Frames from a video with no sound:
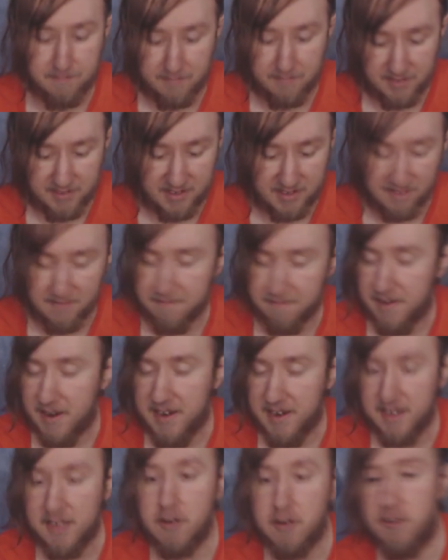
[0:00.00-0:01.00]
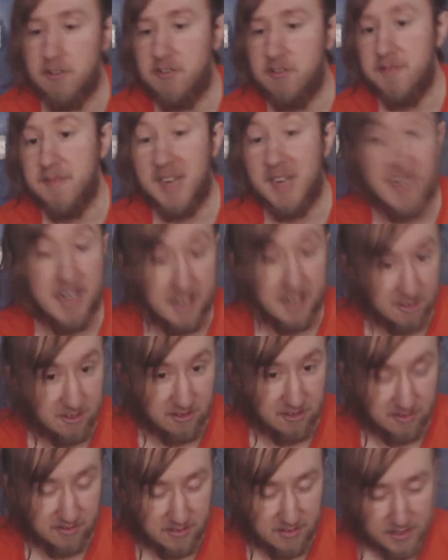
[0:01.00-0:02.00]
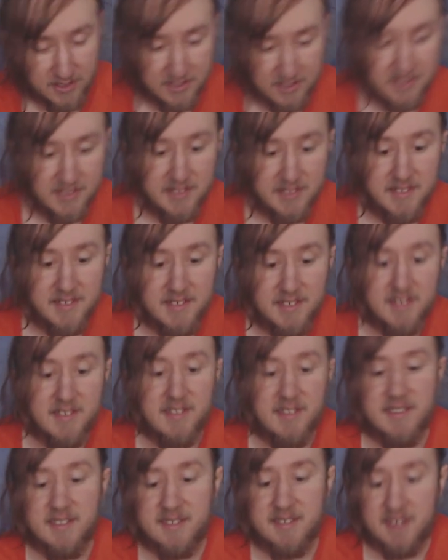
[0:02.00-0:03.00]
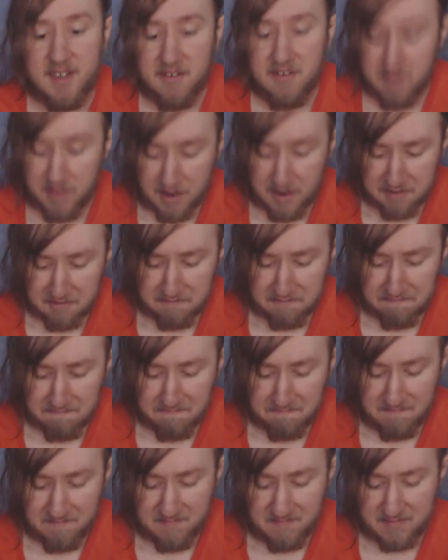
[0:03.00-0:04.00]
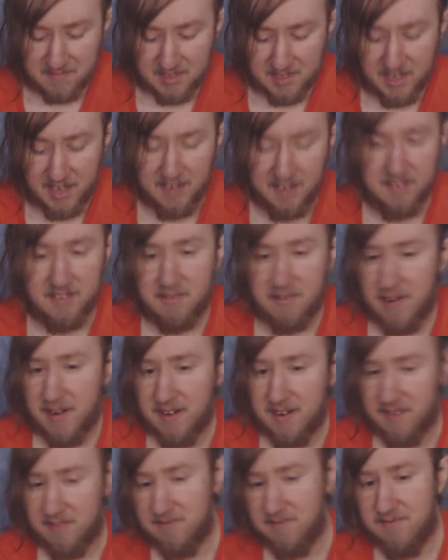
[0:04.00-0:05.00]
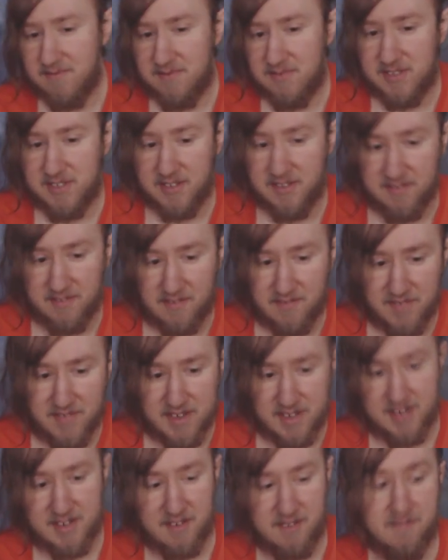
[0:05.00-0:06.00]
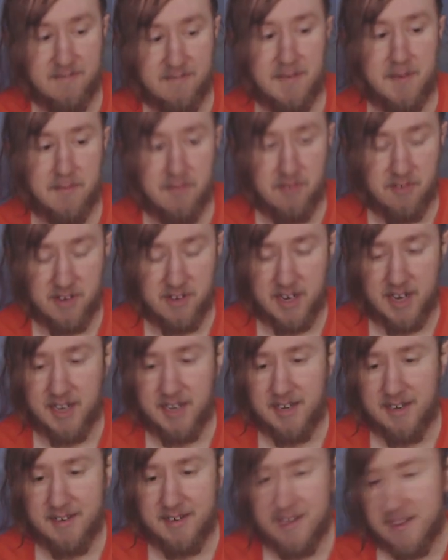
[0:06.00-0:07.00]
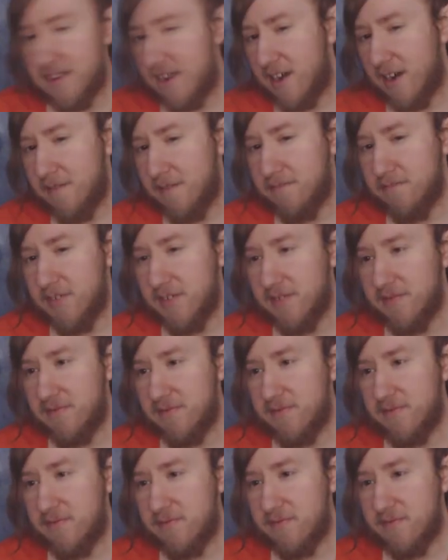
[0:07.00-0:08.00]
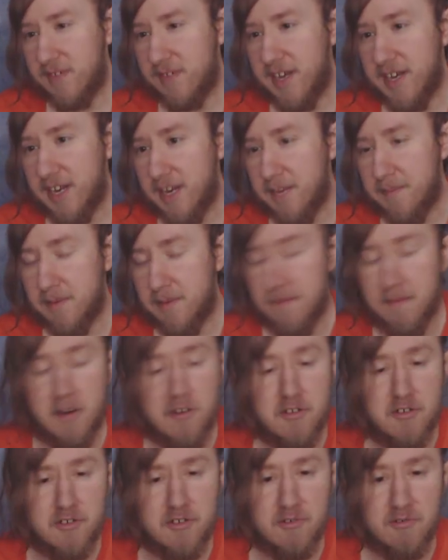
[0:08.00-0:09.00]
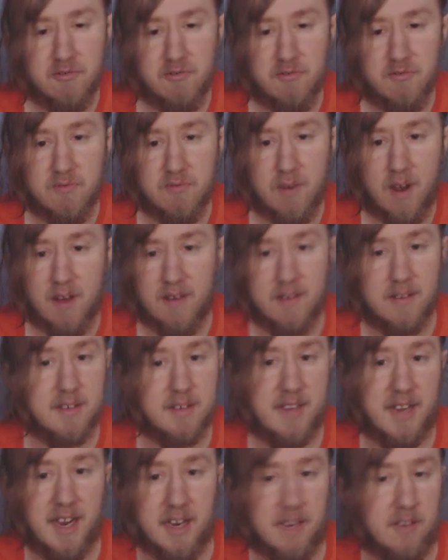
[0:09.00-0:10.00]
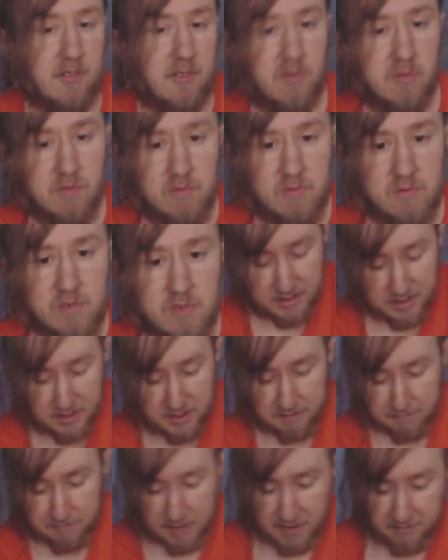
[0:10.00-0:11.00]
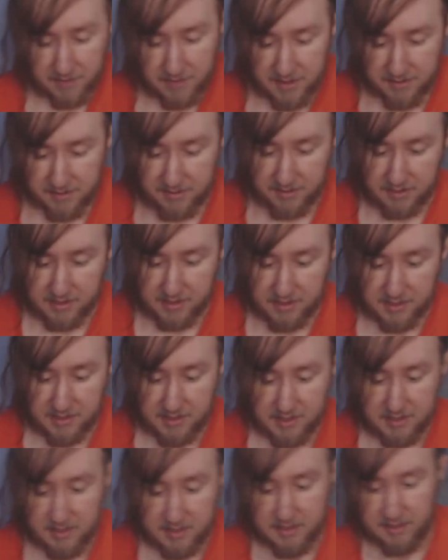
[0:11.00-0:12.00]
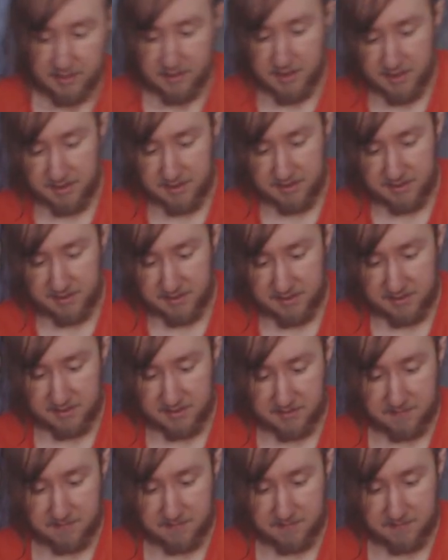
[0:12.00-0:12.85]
start my costume collection. So yeah, it's quite old, so I really don't remember it, and it didn't come with any promotional art at all. But anyways, this